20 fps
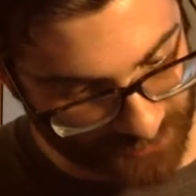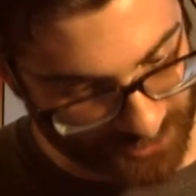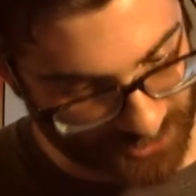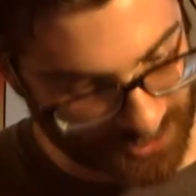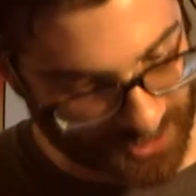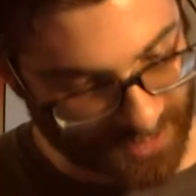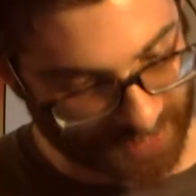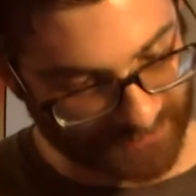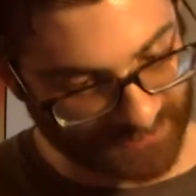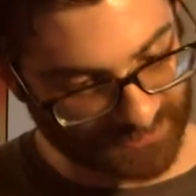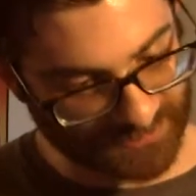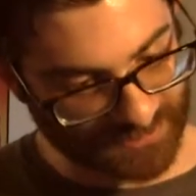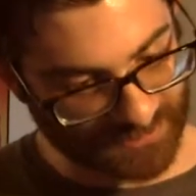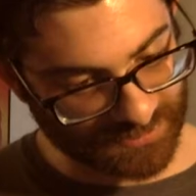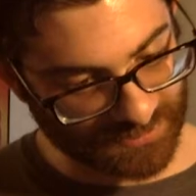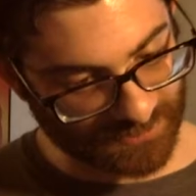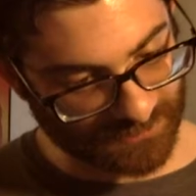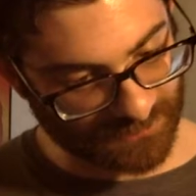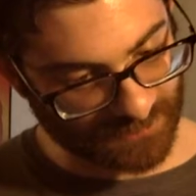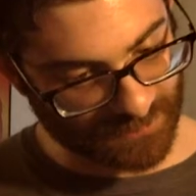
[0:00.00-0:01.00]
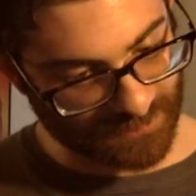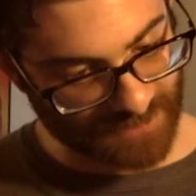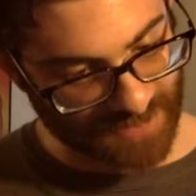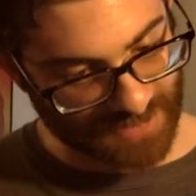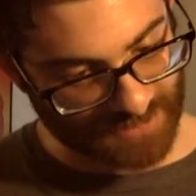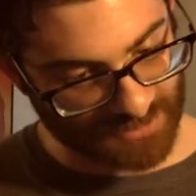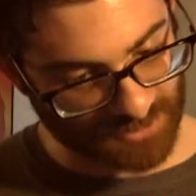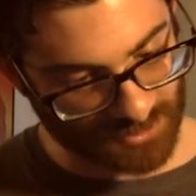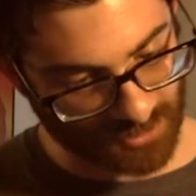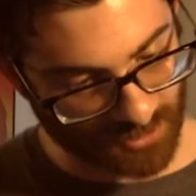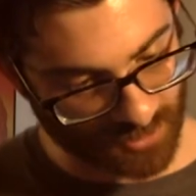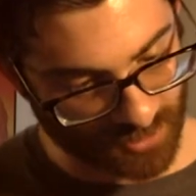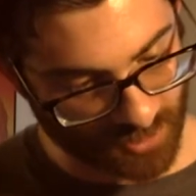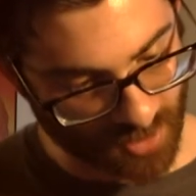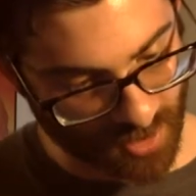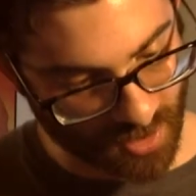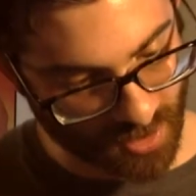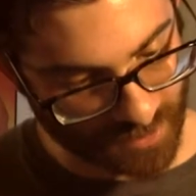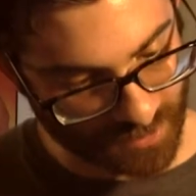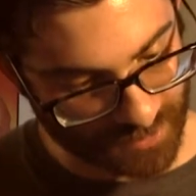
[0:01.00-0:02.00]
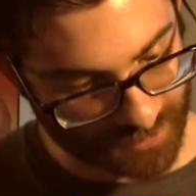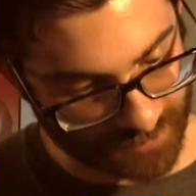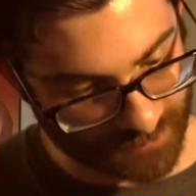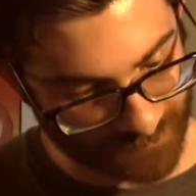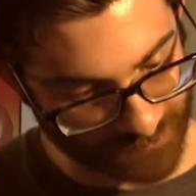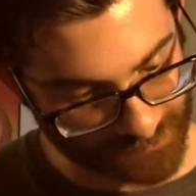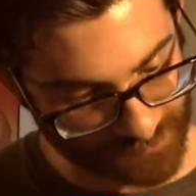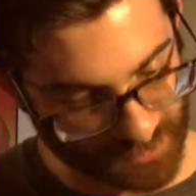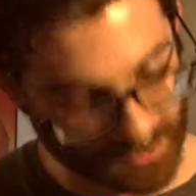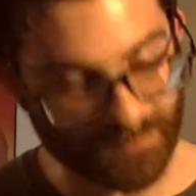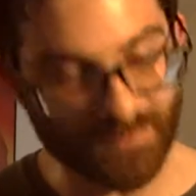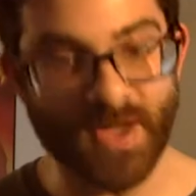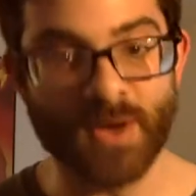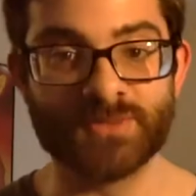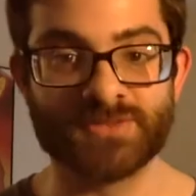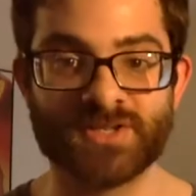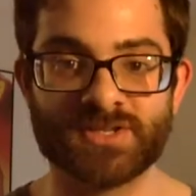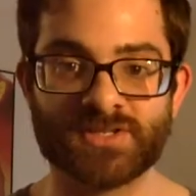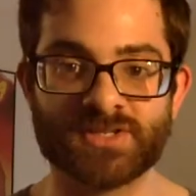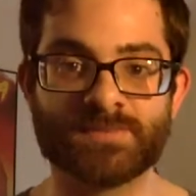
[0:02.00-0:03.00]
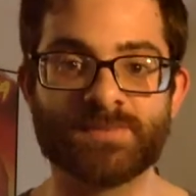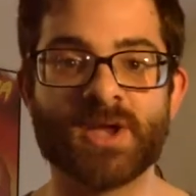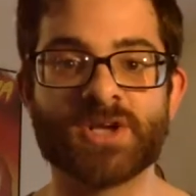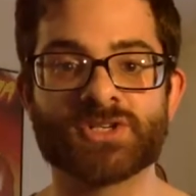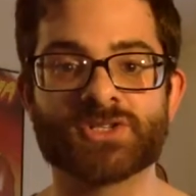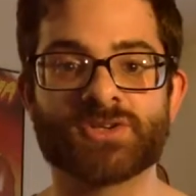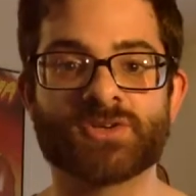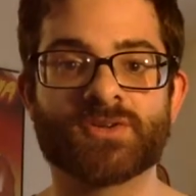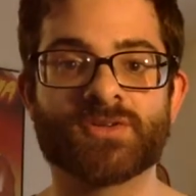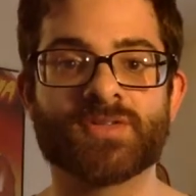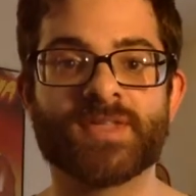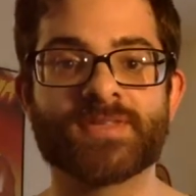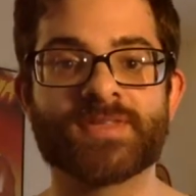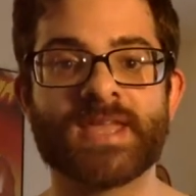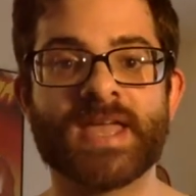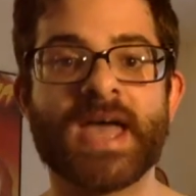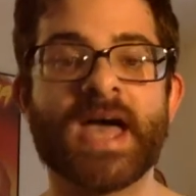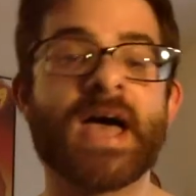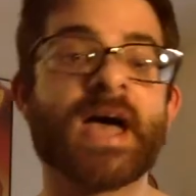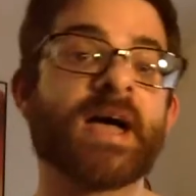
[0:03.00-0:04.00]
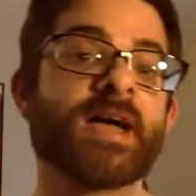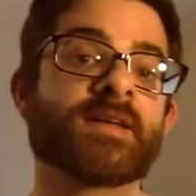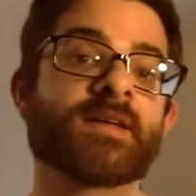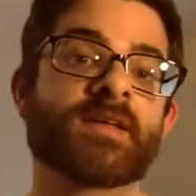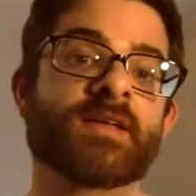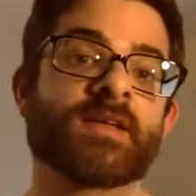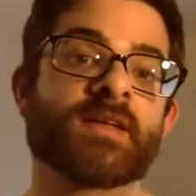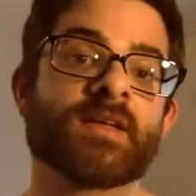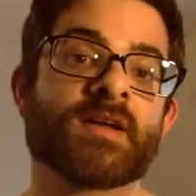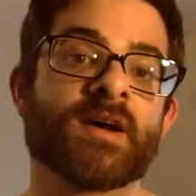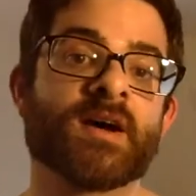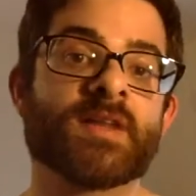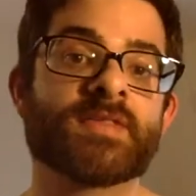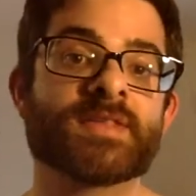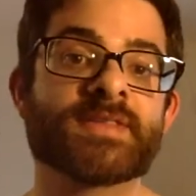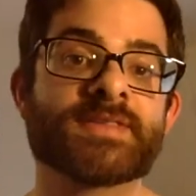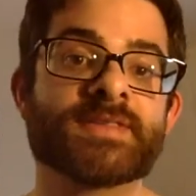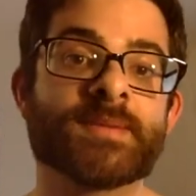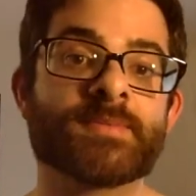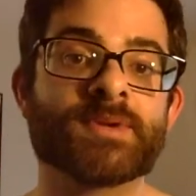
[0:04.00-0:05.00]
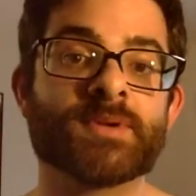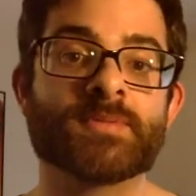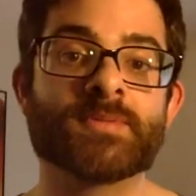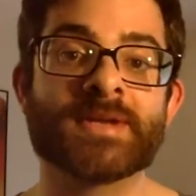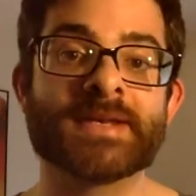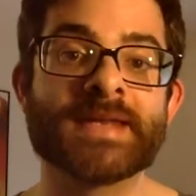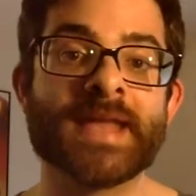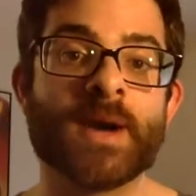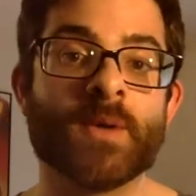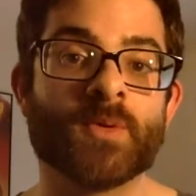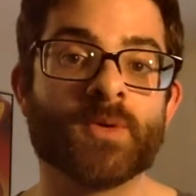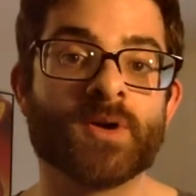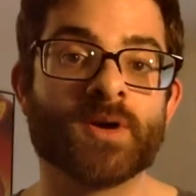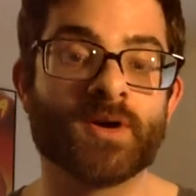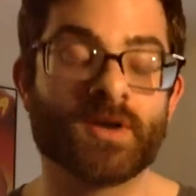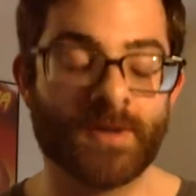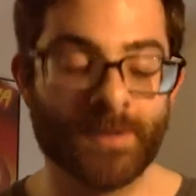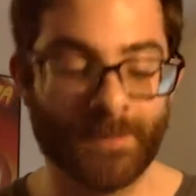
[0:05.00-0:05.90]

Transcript: John Cena from Madison Square Garden. That was a special that they had on the WWE Network